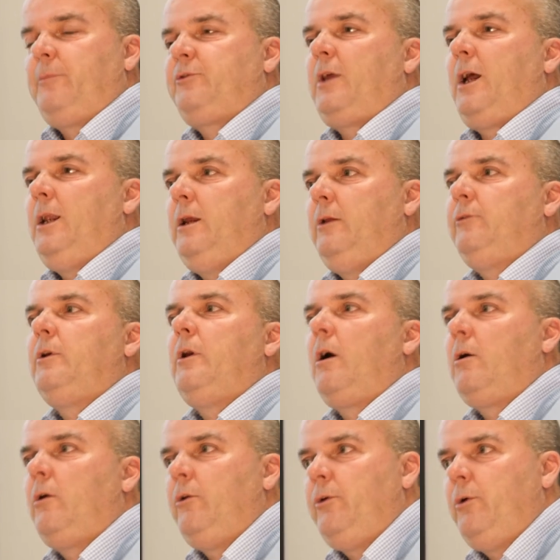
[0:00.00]
stallions in
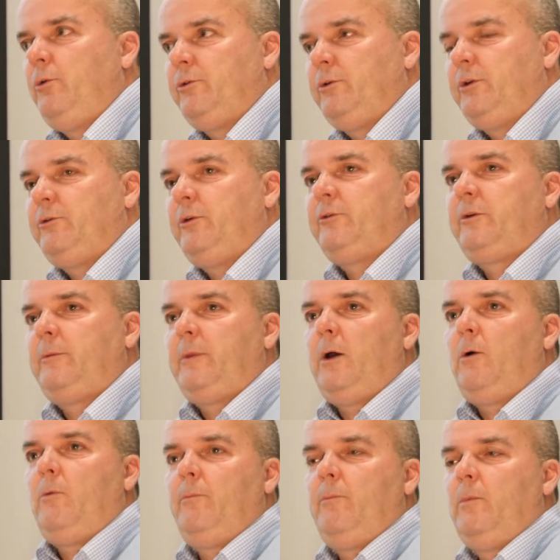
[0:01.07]
Ireland using the system
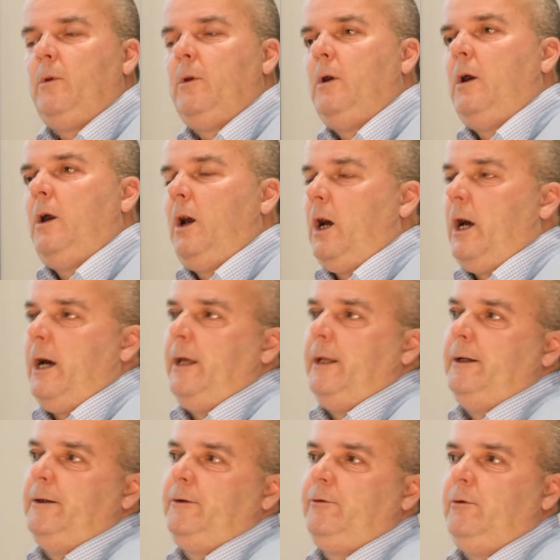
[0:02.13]
now,
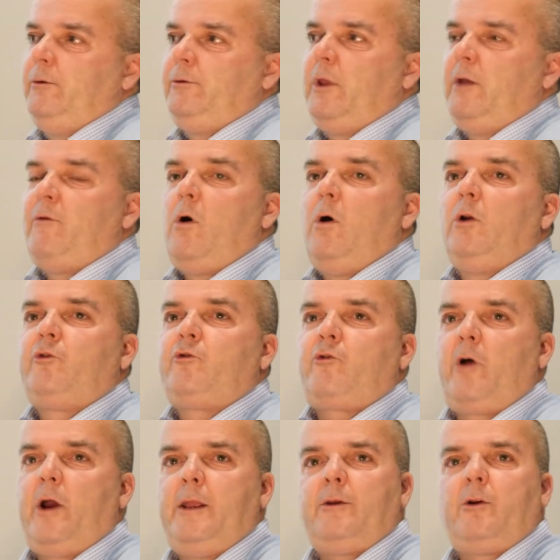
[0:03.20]
and they've all
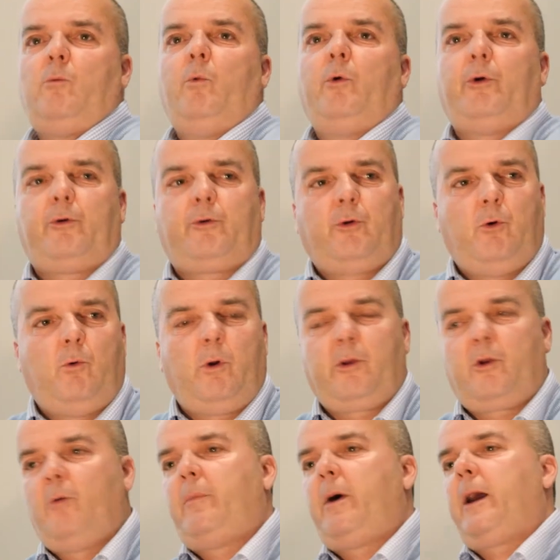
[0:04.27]
tried it on 1 or 2
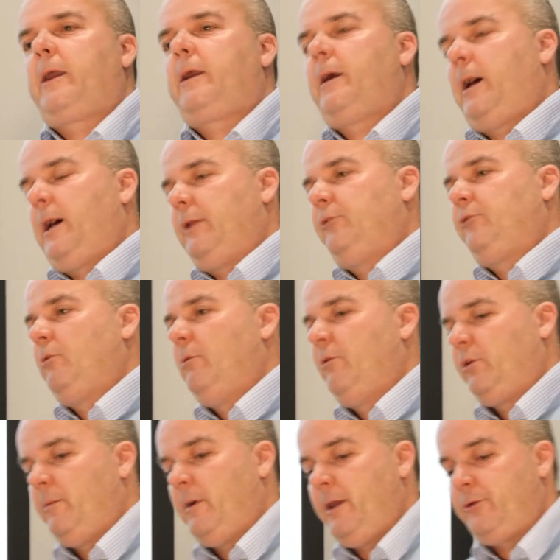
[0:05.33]
and come back, and some
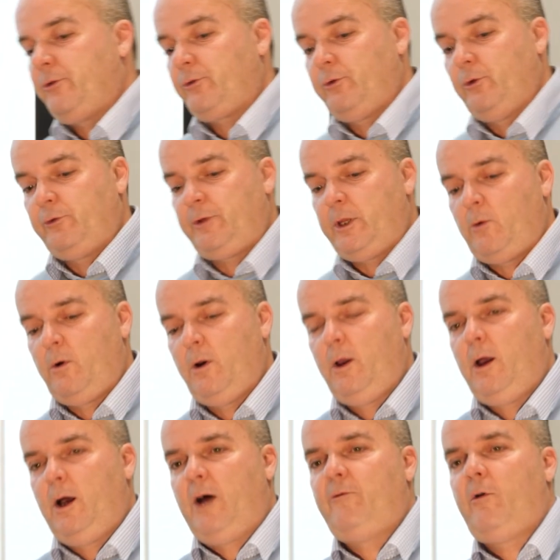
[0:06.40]
of the major studs now
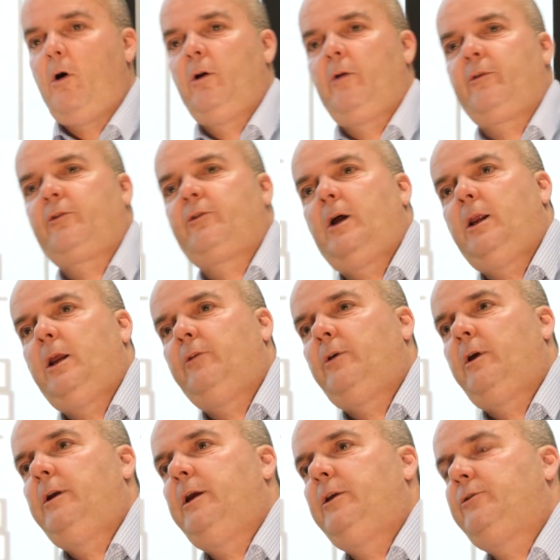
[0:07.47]
have all of their stallions
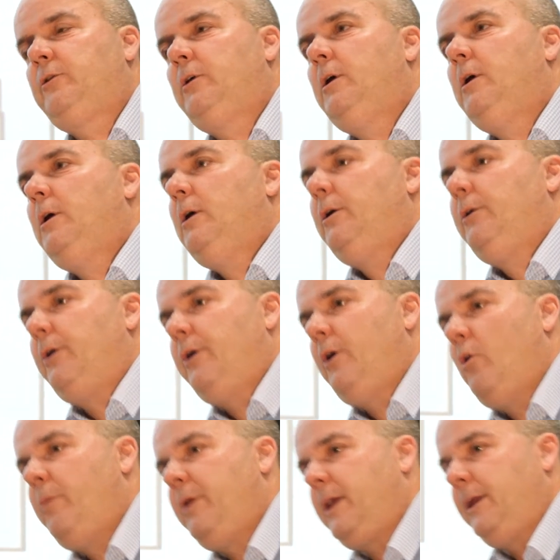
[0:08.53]
on this. They're
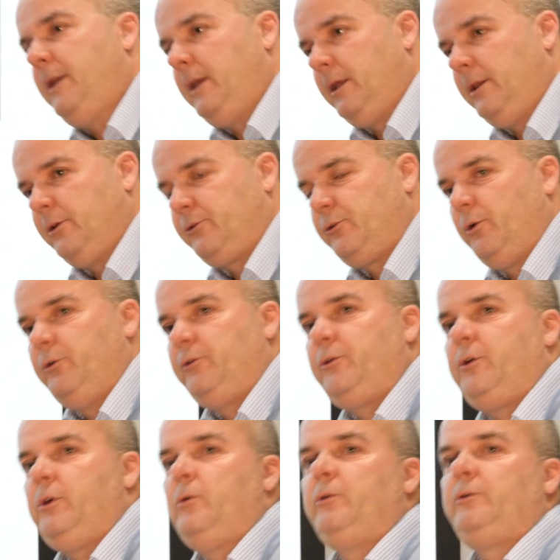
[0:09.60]
now beginning in the studs
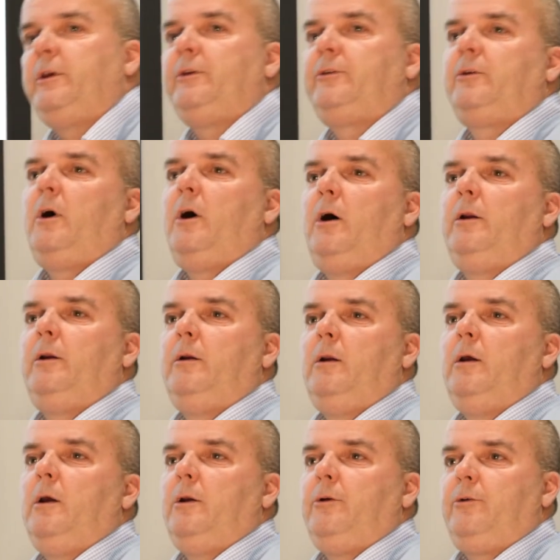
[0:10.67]
to use this on
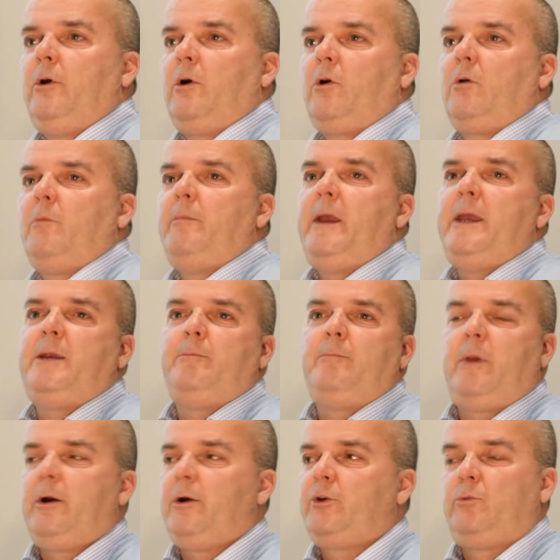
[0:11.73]
their maiden
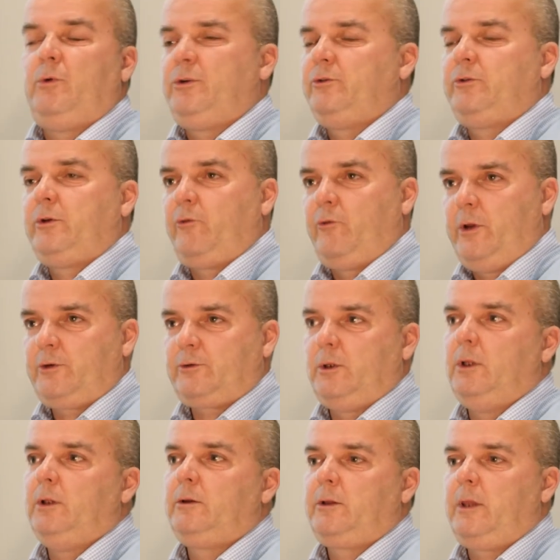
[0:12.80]
mares, which is a
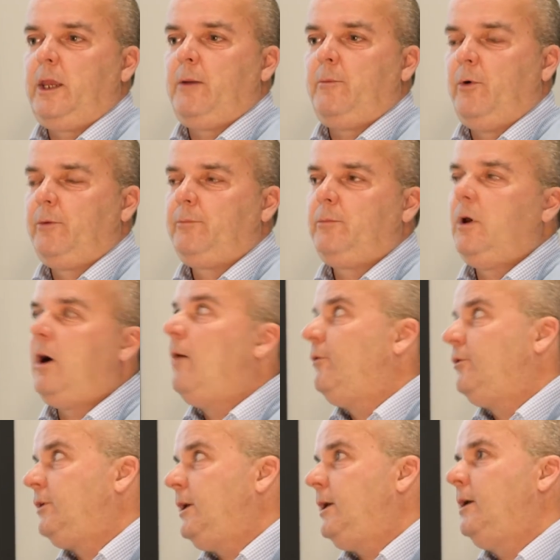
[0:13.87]
traditional thing, but
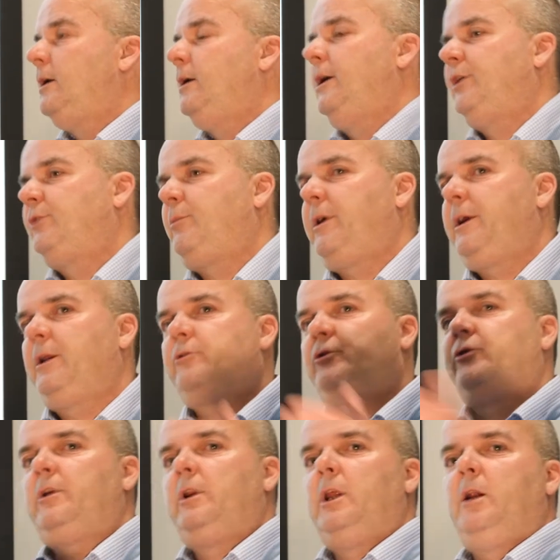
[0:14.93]
obviously it's bringing
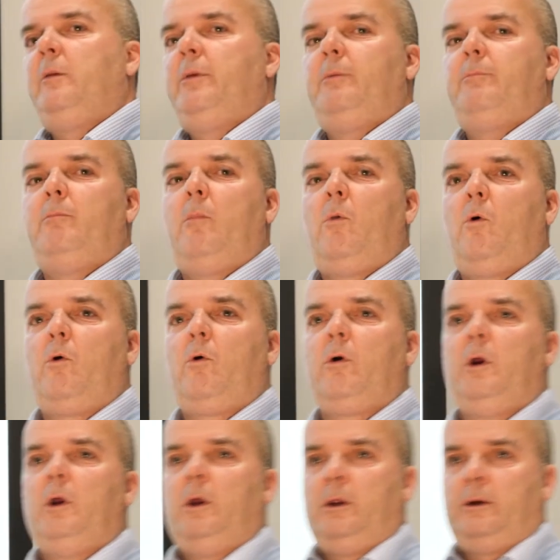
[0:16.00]
just a little bit more
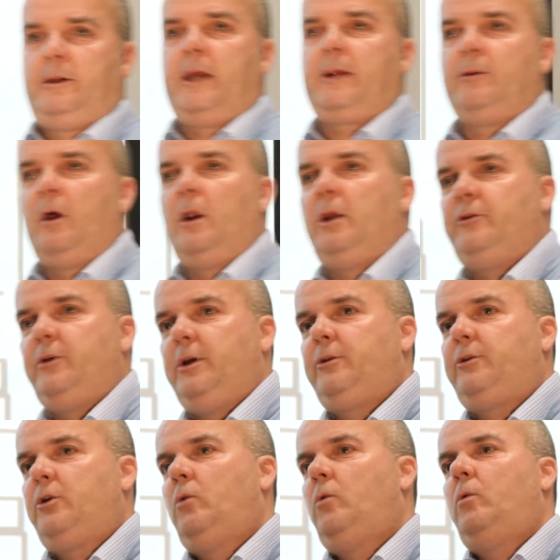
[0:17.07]
technology
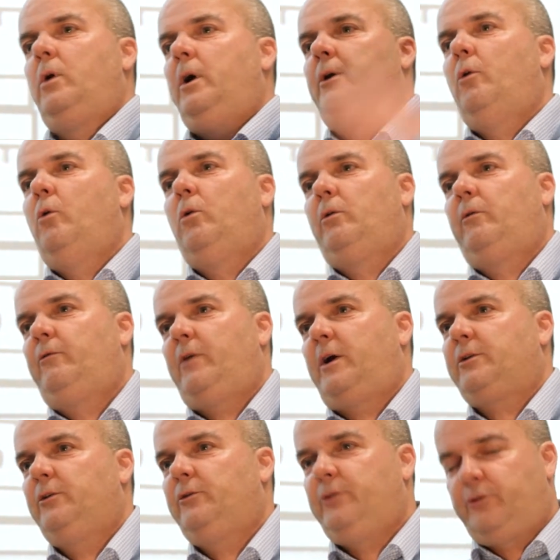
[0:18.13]
to an
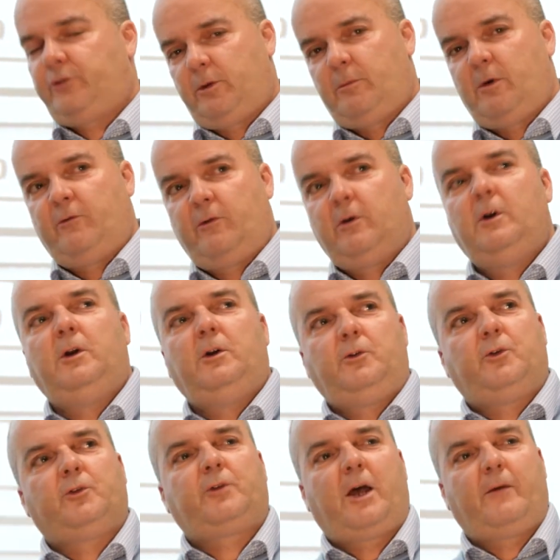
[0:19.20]
old-fashioned system of
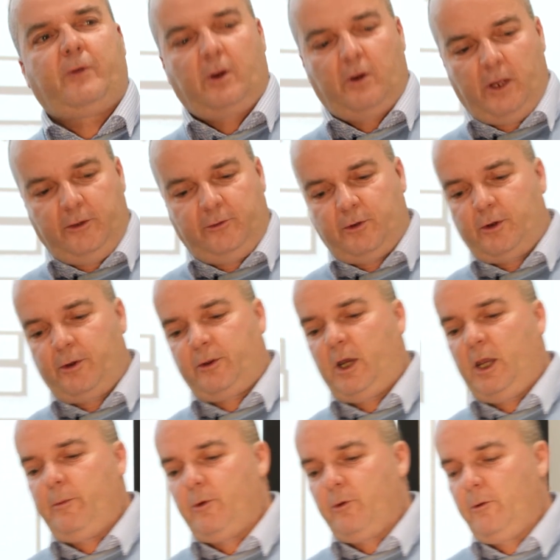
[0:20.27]
just having your lights on a
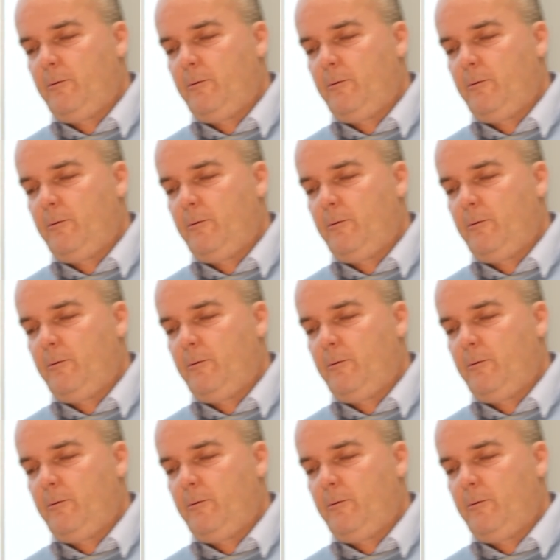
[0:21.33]
timer.